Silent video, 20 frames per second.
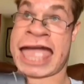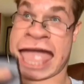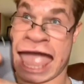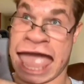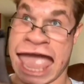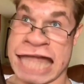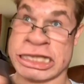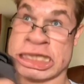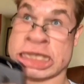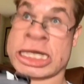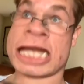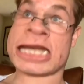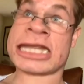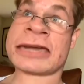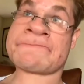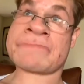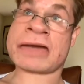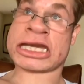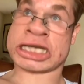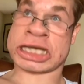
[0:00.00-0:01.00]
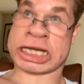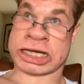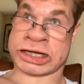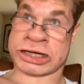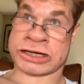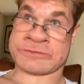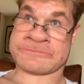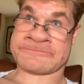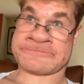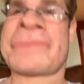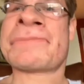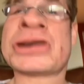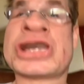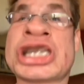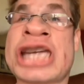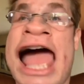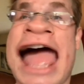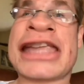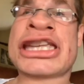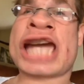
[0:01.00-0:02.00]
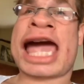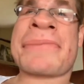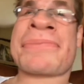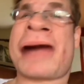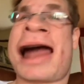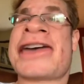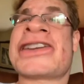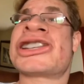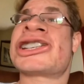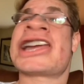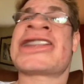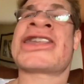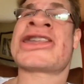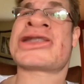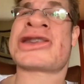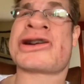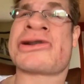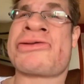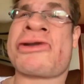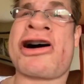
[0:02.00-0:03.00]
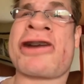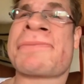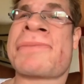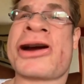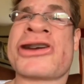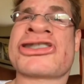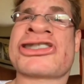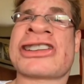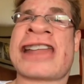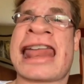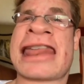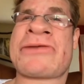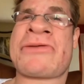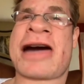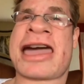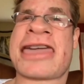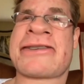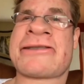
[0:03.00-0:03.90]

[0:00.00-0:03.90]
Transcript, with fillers: That's none of your business. Besides, I probably sent it to the wrong person anyway.